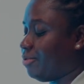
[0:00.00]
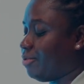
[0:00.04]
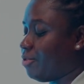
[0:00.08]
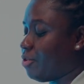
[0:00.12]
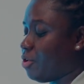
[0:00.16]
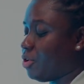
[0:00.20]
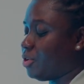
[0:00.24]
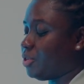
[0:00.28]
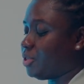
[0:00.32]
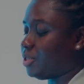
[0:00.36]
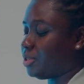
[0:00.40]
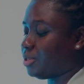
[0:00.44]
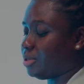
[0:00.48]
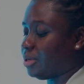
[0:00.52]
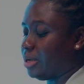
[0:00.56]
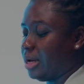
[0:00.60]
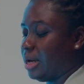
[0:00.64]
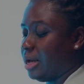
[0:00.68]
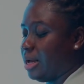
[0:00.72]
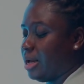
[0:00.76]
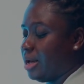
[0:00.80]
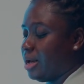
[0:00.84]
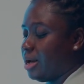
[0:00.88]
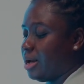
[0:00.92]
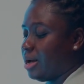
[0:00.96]
froze
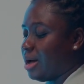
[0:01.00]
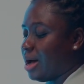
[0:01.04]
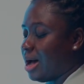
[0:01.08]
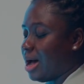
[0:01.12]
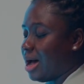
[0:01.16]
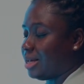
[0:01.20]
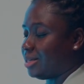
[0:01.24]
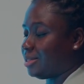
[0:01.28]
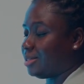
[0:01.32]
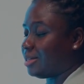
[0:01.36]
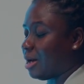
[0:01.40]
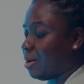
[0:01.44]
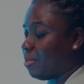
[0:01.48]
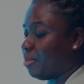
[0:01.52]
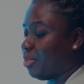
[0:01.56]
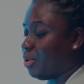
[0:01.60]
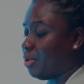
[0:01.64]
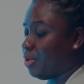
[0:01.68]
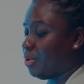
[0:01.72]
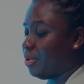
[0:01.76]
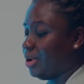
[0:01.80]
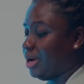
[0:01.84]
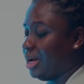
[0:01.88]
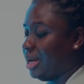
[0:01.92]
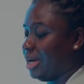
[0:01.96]
our
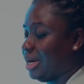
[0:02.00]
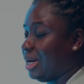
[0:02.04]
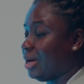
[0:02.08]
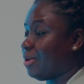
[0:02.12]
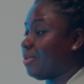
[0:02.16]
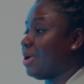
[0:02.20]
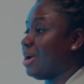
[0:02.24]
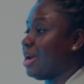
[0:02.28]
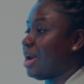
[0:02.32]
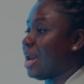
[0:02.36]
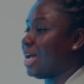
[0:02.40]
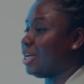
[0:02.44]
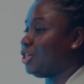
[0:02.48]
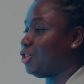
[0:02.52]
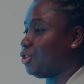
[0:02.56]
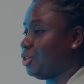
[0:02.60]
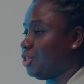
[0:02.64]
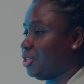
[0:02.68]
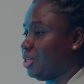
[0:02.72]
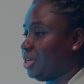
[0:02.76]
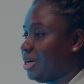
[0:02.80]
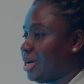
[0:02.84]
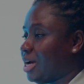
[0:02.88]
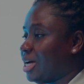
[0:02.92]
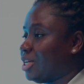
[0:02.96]
sample in liquid
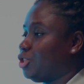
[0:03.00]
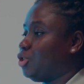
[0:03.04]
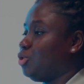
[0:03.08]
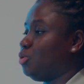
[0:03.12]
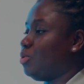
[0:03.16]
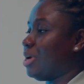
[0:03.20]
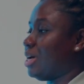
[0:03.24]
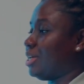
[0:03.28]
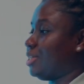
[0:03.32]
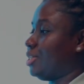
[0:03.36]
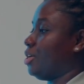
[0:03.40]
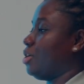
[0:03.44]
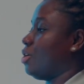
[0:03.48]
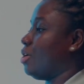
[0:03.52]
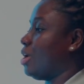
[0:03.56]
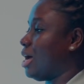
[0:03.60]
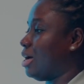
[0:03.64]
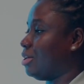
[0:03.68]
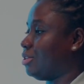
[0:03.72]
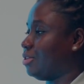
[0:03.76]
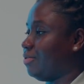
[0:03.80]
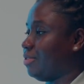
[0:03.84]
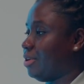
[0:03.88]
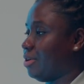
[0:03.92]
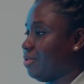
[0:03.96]
nitrogen as soon as it got
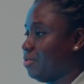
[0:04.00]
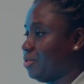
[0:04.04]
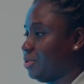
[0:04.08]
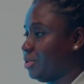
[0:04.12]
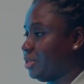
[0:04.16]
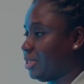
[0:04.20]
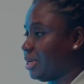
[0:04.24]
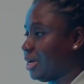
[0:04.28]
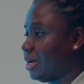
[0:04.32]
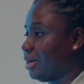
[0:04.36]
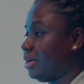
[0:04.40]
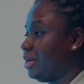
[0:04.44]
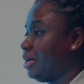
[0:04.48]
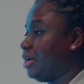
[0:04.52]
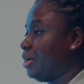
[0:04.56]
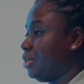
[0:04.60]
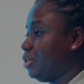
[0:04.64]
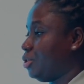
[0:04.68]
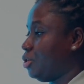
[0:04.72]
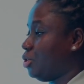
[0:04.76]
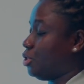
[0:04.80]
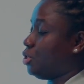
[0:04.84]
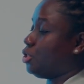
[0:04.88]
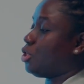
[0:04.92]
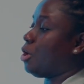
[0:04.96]
out of the roaster
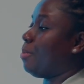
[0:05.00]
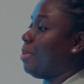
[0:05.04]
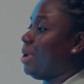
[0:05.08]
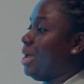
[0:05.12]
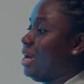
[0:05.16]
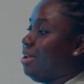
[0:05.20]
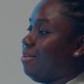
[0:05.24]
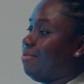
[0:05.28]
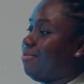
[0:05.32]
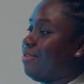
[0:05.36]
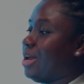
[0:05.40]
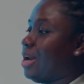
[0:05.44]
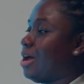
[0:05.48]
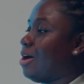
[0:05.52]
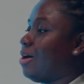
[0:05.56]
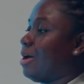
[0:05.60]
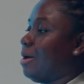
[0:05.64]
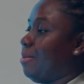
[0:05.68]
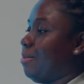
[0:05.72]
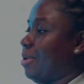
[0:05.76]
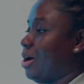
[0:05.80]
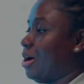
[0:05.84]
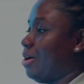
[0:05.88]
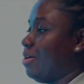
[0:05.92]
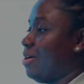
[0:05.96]
to stop any further
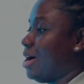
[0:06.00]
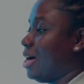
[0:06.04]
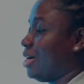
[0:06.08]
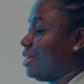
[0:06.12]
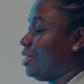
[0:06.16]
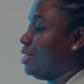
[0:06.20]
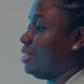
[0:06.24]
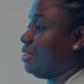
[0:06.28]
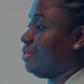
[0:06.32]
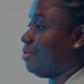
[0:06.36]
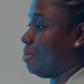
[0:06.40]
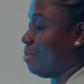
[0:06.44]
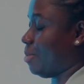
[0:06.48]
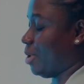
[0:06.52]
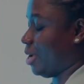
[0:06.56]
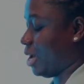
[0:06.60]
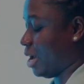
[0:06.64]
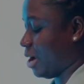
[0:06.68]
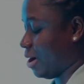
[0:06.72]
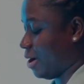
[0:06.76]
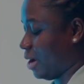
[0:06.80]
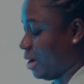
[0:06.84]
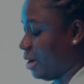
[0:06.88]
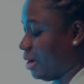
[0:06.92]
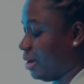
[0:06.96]
chemical reactions from
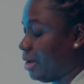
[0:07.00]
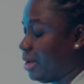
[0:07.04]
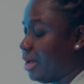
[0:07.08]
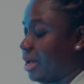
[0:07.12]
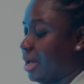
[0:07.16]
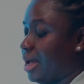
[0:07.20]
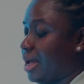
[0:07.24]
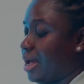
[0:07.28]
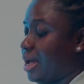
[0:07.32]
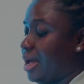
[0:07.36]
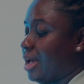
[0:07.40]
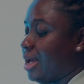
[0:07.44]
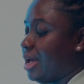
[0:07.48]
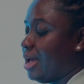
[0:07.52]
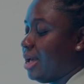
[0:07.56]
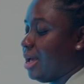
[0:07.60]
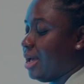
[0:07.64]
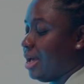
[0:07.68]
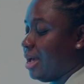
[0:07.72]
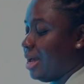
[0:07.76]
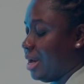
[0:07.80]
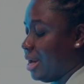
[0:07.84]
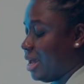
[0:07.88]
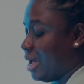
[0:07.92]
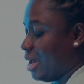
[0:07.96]
occurring.
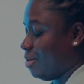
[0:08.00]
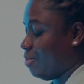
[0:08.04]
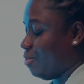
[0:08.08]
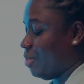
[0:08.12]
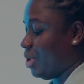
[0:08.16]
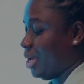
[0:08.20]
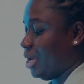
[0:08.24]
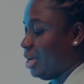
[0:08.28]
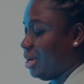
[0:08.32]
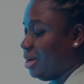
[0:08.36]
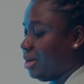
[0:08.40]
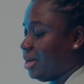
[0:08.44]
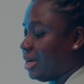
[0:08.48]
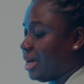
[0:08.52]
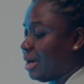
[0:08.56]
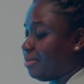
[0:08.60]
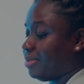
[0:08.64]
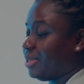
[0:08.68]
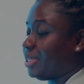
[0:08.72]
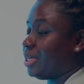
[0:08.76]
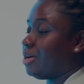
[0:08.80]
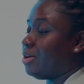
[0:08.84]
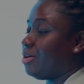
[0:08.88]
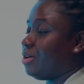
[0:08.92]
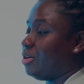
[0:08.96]
And then we
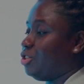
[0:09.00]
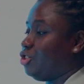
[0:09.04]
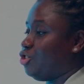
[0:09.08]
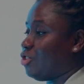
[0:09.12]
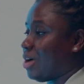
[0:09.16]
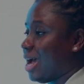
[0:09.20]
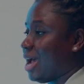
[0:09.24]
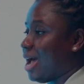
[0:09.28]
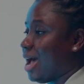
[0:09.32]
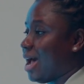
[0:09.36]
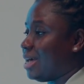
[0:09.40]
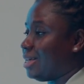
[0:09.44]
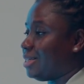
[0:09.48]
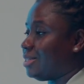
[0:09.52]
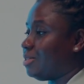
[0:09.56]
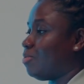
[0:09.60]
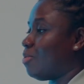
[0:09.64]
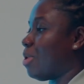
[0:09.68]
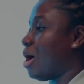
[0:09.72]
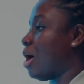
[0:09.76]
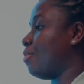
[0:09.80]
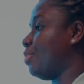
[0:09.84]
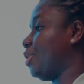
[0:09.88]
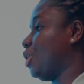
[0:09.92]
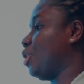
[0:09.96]
kept it on dry ice
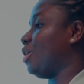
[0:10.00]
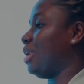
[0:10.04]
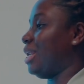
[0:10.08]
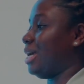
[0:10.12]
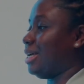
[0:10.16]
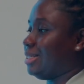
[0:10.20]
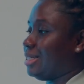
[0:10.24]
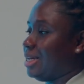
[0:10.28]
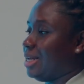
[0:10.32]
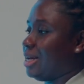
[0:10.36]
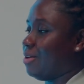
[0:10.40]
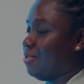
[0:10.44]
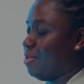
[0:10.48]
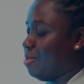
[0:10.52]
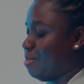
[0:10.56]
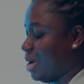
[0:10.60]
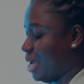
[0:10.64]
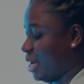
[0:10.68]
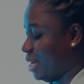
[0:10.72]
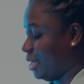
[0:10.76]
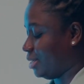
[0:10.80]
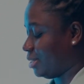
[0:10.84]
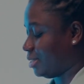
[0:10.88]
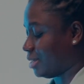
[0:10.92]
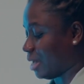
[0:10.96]
while we collected the
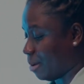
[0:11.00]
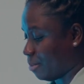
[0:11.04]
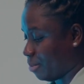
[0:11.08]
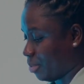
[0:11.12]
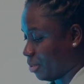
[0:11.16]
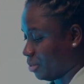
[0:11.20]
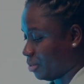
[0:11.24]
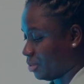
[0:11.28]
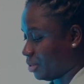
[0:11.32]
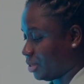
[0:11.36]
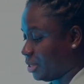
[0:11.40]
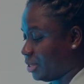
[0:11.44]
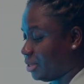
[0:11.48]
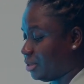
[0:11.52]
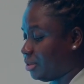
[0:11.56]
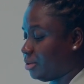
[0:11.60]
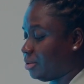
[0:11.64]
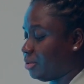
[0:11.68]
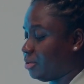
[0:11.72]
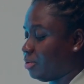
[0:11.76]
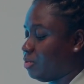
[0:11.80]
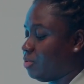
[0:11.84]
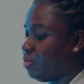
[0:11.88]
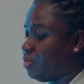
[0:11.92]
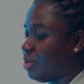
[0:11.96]
remaining samples.
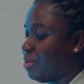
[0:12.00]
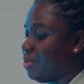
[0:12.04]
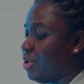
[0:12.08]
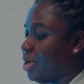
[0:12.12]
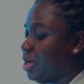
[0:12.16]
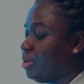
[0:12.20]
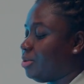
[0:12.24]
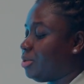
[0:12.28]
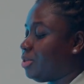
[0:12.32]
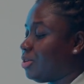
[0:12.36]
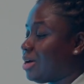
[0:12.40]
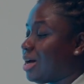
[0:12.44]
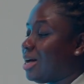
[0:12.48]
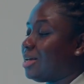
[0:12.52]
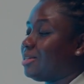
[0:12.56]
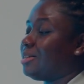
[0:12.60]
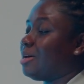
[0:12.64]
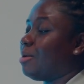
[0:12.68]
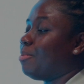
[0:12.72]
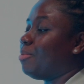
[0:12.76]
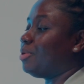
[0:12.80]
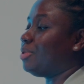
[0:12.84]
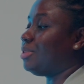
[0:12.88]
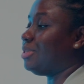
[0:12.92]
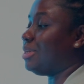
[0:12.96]
We took our
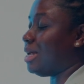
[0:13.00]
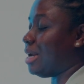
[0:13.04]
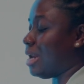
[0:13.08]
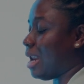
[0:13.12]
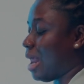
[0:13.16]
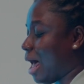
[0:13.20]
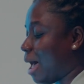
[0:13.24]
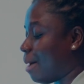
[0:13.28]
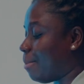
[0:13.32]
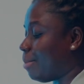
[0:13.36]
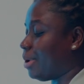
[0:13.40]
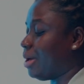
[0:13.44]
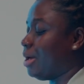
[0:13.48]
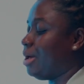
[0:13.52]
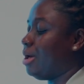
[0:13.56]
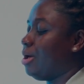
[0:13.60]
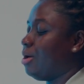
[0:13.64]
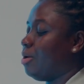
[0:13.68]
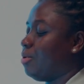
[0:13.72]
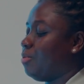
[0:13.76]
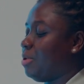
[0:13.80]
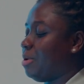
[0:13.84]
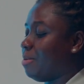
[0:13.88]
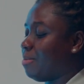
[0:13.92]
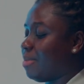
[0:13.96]
sample to the lab,
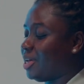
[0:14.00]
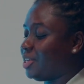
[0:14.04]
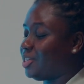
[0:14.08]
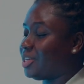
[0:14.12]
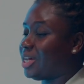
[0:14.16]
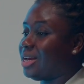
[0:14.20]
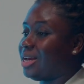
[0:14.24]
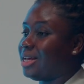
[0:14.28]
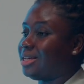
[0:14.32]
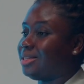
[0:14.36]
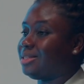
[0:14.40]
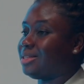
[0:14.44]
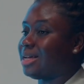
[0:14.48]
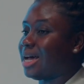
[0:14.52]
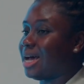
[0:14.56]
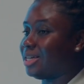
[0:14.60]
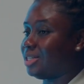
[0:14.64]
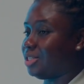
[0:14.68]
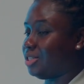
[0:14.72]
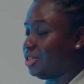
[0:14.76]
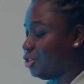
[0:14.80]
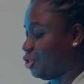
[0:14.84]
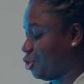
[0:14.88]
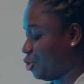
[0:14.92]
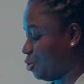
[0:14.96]
we measured the
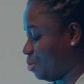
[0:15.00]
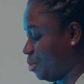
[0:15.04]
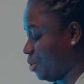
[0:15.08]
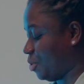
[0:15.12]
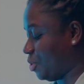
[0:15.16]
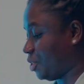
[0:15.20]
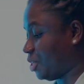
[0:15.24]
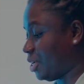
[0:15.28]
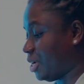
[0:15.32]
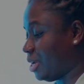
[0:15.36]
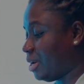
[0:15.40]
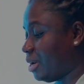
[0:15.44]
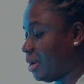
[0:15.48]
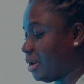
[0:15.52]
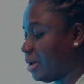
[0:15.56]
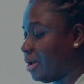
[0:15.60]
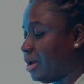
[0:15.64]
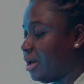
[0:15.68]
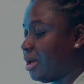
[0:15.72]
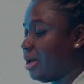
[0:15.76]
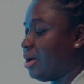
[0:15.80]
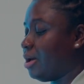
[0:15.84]
size distribution,